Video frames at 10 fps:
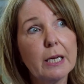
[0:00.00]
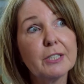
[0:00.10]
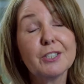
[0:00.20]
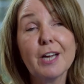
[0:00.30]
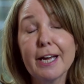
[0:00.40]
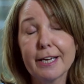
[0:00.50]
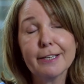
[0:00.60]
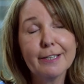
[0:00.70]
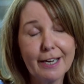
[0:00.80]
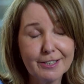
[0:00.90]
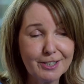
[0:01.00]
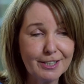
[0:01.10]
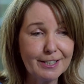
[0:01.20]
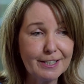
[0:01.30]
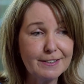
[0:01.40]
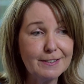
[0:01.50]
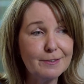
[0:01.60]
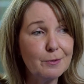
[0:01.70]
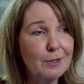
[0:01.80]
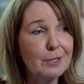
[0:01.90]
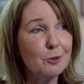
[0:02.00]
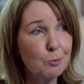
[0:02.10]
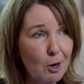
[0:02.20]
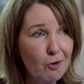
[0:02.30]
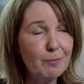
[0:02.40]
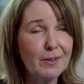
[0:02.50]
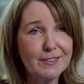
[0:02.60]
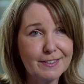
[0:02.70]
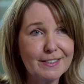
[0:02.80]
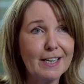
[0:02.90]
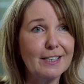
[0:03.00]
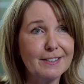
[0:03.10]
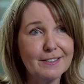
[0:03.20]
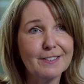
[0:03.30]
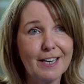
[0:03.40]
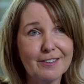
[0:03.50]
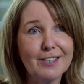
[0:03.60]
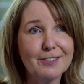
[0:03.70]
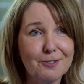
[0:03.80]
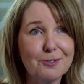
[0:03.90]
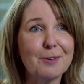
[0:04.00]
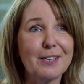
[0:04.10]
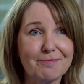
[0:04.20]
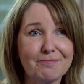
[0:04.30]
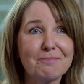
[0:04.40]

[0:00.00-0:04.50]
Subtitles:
today actually is 12 months exactly since I had that surgery.